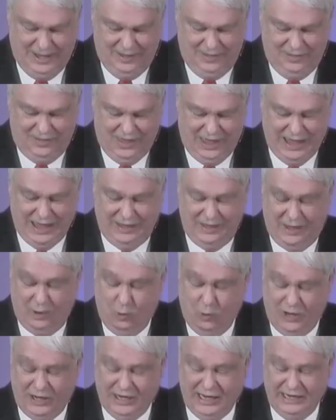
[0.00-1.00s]
that
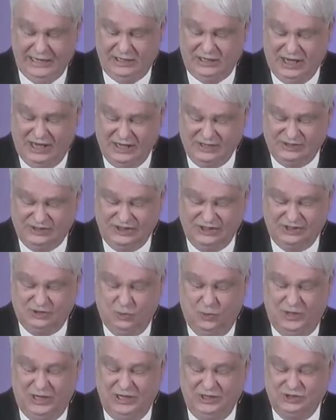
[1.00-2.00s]
when he does this,
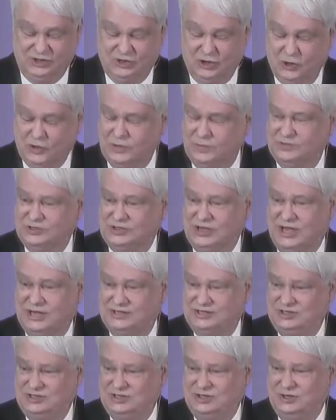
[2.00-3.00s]
when he
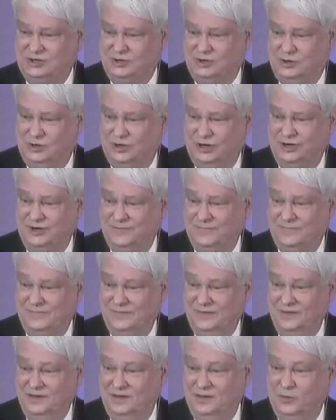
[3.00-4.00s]
circumcises their heart,
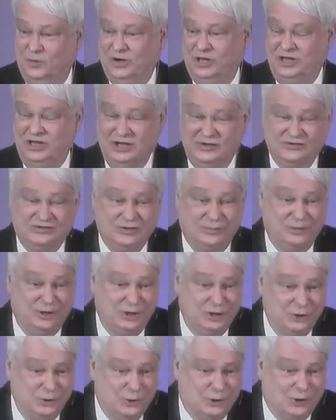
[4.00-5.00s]
when he gives them a
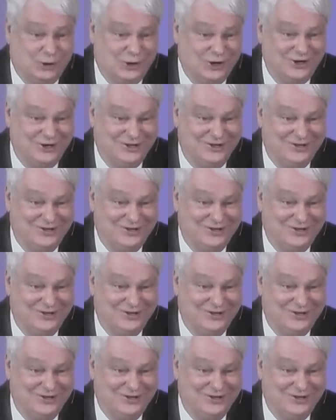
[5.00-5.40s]
new heart,